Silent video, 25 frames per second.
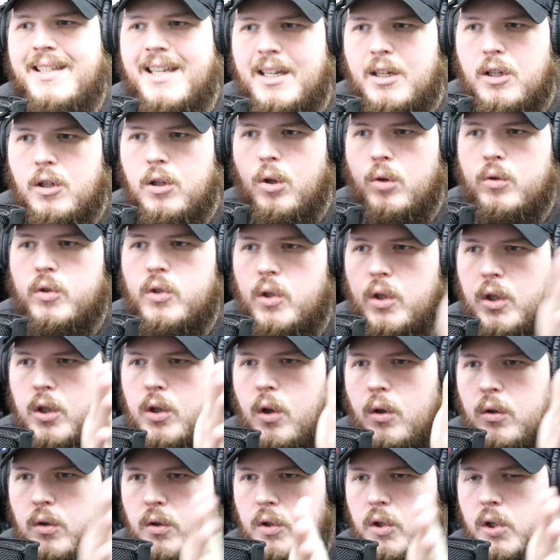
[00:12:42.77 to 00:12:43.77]
closer and
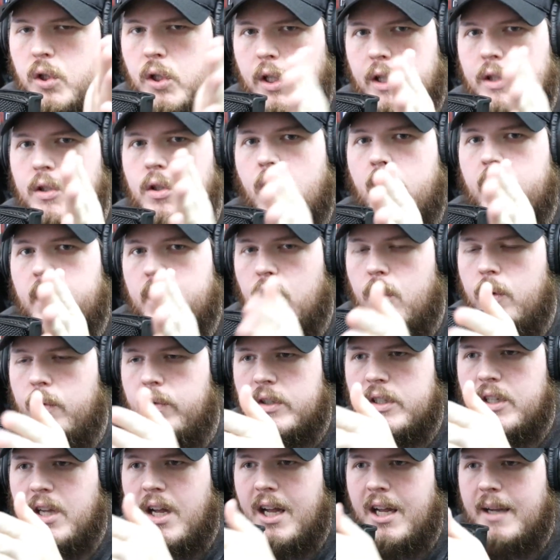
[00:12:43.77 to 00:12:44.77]
closer to the target over
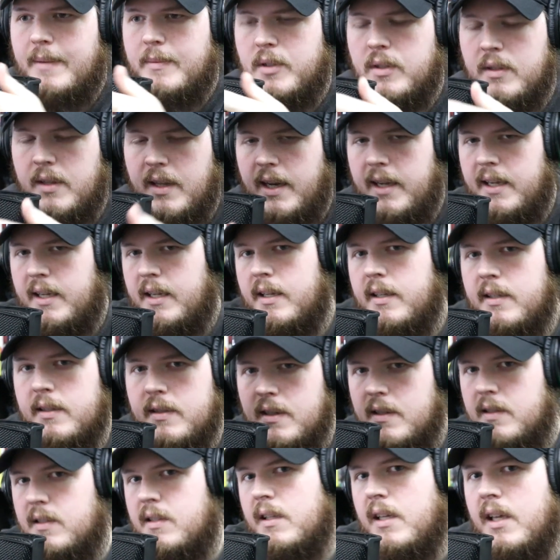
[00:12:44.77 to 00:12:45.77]
time so that I can
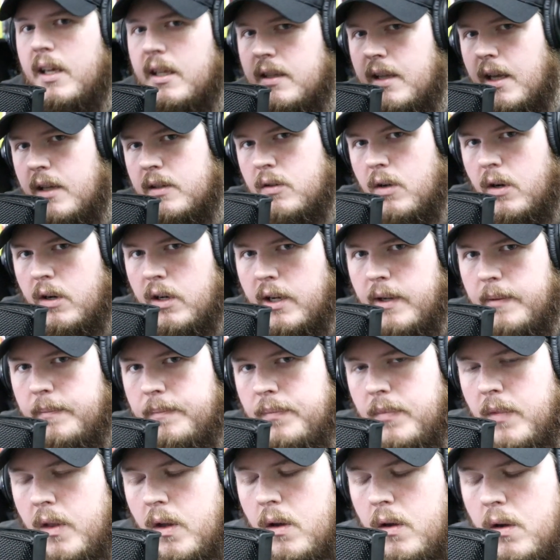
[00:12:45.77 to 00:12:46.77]
consistently hit that target,
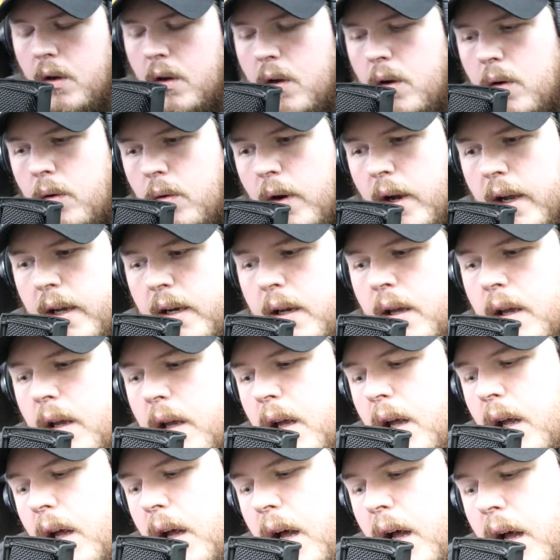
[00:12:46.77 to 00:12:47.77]
right?
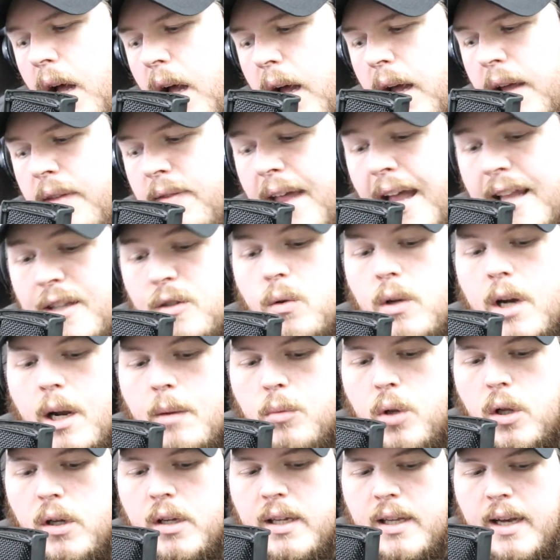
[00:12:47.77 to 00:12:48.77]
And that's what
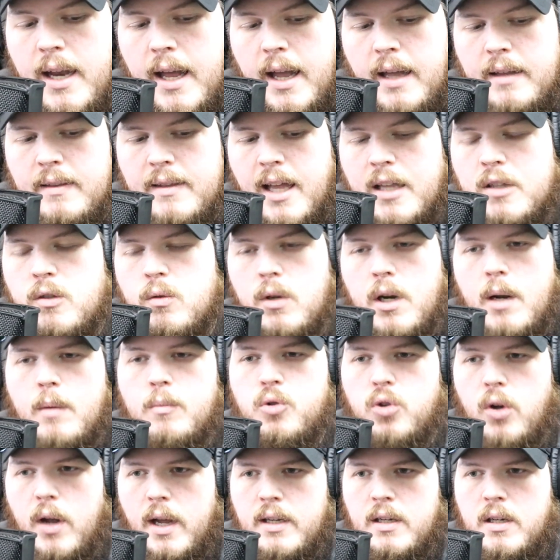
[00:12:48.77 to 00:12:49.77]
I'm looking at. That's what I'm
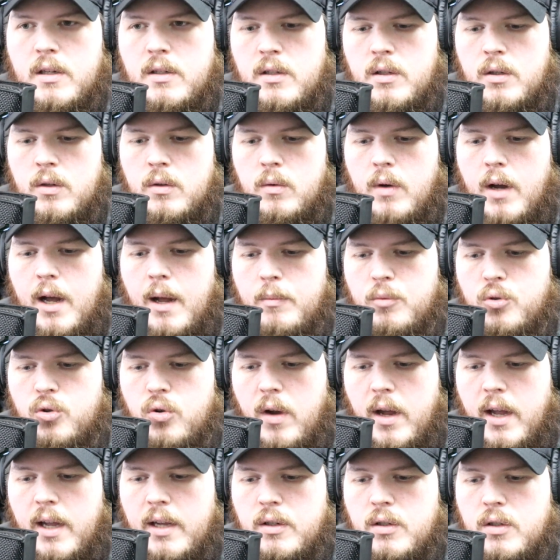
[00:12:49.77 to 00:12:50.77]
trying to do. I'm
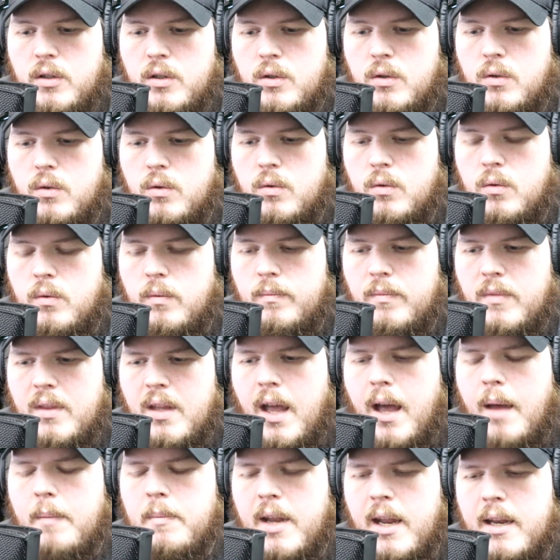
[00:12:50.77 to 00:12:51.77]

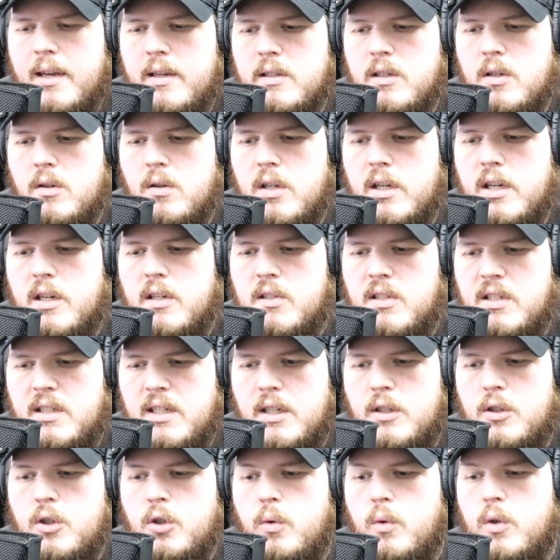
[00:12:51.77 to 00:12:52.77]
not necessarily going to
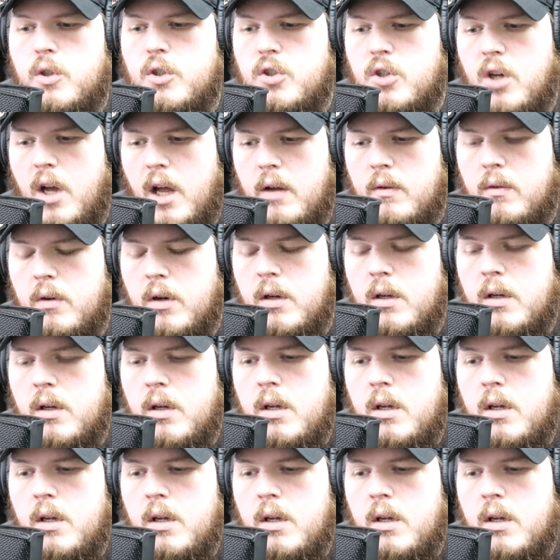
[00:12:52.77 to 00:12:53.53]
stick to a genre,